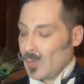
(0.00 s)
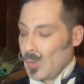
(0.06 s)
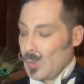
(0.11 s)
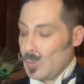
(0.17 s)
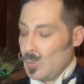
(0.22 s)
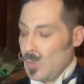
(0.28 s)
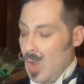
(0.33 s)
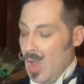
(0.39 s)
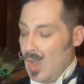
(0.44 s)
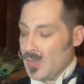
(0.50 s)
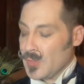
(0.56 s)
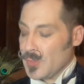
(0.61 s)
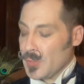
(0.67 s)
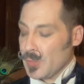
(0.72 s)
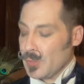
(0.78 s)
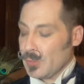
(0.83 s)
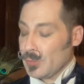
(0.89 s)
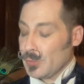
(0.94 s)

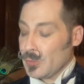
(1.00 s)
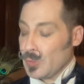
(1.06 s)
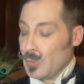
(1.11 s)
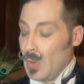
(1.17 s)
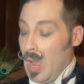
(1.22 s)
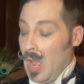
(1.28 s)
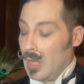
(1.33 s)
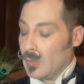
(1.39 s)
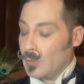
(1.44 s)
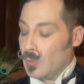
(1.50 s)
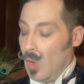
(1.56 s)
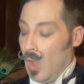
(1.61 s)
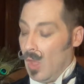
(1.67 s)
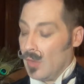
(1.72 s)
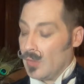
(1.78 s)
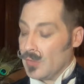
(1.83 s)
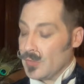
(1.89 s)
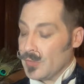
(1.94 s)
What do I
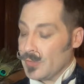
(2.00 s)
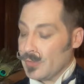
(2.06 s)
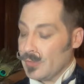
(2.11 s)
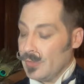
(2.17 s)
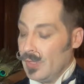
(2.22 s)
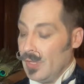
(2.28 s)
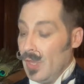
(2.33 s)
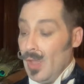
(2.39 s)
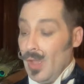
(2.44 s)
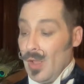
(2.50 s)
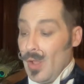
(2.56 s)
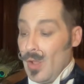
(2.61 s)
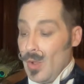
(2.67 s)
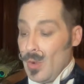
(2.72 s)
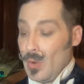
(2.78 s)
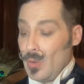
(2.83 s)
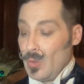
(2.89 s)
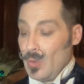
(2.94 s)
want?
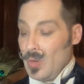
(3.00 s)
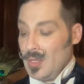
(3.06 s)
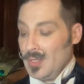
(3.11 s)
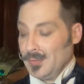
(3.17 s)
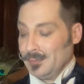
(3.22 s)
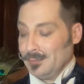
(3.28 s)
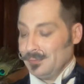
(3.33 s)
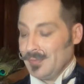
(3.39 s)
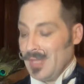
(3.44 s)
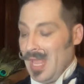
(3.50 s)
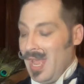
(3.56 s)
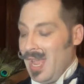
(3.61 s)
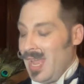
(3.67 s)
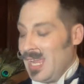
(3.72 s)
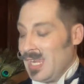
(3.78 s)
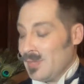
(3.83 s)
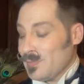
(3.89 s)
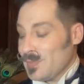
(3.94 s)
Oh,
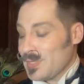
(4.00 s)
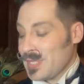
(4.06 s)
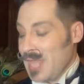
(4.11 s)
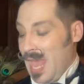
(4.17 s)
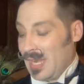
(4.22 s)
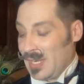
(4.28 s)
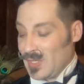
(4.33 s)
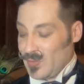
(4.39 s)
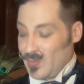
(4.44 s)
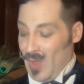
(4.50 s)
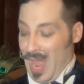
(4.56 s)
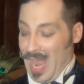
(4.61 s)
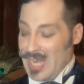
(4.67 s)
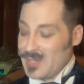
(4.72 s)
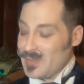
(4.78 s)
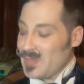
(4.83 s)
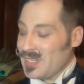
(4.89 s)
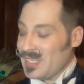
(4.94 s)
I am
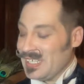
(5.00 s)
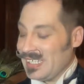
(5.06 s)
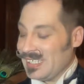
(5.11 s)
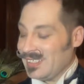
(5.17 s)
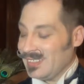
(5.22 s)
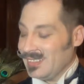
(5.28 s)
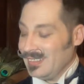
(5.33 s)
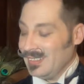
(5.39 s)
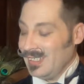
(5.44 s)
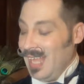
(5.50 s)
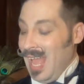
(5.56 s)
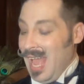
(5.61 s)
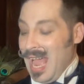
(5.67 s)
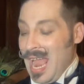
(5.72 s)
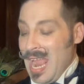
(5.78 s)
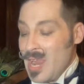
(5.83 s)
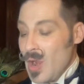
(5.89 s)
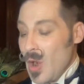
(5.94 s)
satisfied with little.
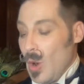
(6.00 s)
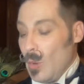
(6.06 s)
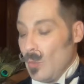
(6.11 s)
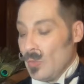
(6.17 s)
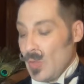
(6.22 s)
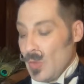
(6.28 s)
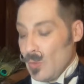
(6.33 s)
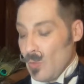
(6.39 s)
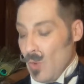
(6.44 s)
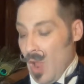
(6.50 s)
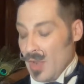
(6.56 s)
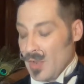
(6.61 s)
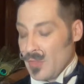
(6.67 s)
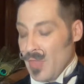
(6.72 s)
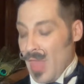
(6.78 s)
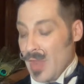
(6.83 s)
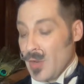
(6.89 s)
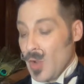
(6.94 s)
I only
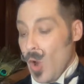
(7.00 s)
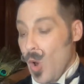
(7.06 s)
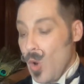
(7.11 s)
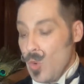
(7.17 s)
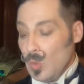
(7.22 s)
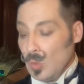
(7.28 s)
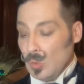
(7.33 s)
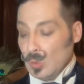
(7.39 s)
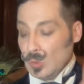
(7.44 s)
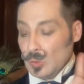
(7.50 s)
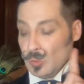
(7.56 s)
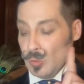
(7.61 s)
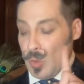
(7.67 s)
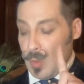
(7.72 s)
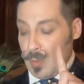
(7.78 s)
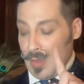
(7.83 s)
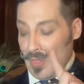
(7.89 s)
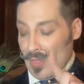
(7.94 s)
want that old
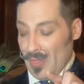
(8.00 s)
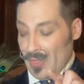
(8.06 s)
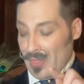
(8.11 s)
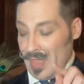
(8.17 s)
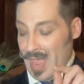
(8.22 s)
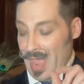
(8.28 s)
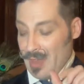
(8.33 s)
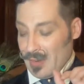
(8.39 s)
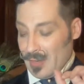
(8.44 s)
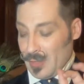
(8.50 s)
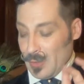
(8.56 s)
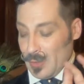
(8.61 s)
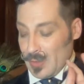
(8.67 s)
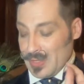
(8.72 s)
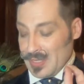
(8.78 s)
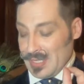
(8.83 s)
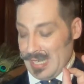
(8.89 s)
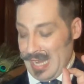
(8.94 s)
woman there in
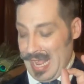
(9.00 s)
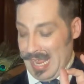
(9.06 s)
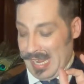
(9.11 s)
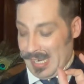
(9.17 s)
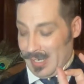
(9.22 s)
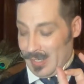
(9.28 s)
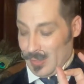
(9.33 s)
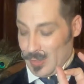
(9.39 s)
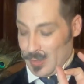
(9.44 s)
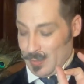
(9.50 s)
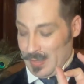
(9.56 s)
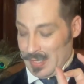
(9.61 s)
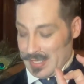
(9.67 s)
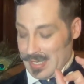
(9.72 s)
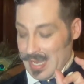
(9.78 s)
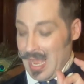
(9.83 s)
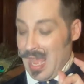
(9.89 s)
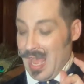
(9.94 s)
your sledge,
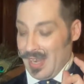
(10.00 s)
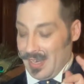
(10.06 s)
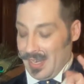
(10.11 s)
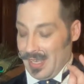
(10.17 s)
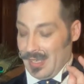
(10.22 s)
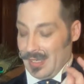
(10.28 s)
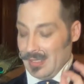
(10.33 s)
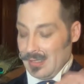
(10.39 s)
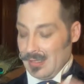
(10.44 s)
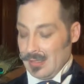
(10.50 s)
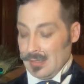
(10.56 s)
Miss Anna.